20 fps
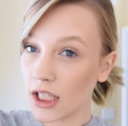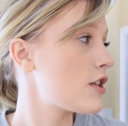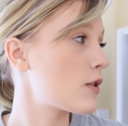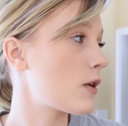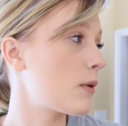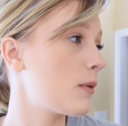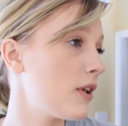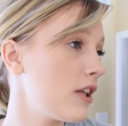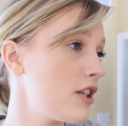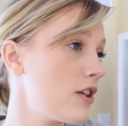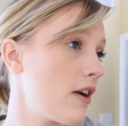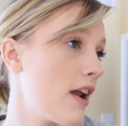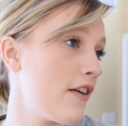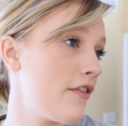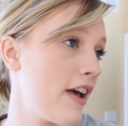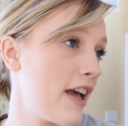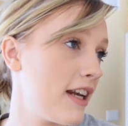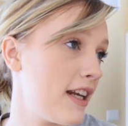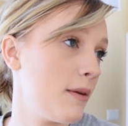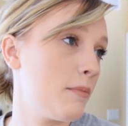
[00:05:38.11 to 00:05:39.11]
So I really don't
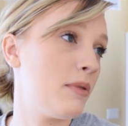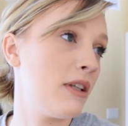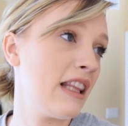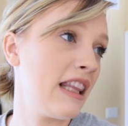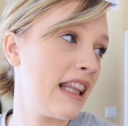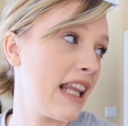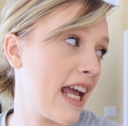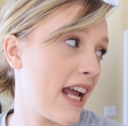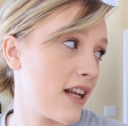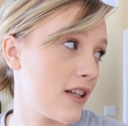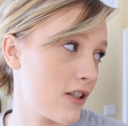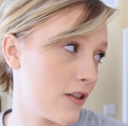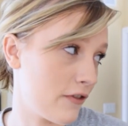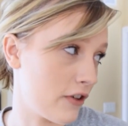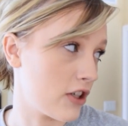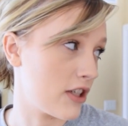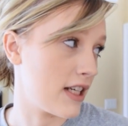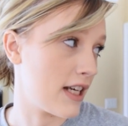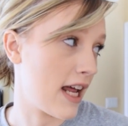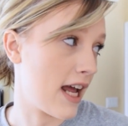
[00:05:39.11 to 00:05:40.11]
have any plans
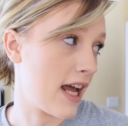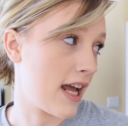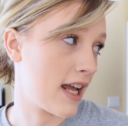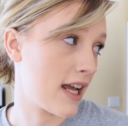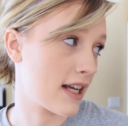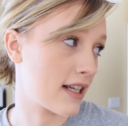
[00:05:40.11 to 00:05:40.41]
for today,